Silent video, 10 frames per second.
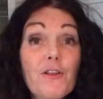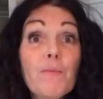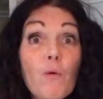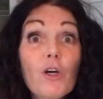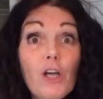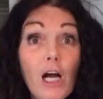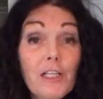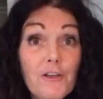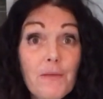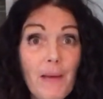The more
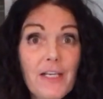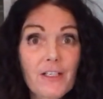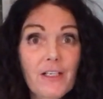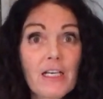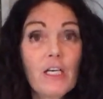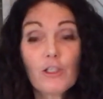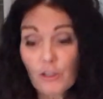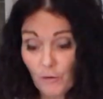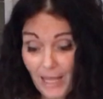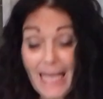color, the better.
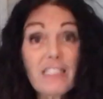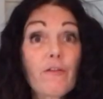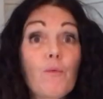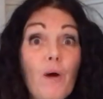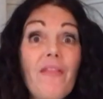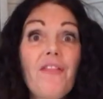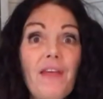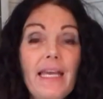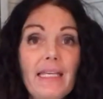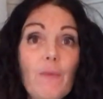So that's for one
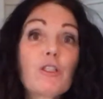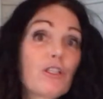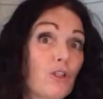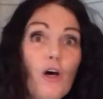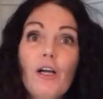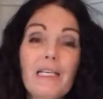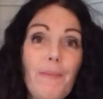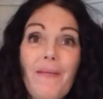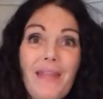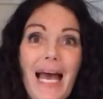thing. Now we're just talking
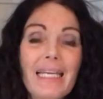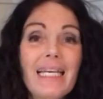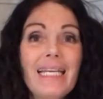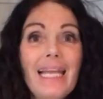about that.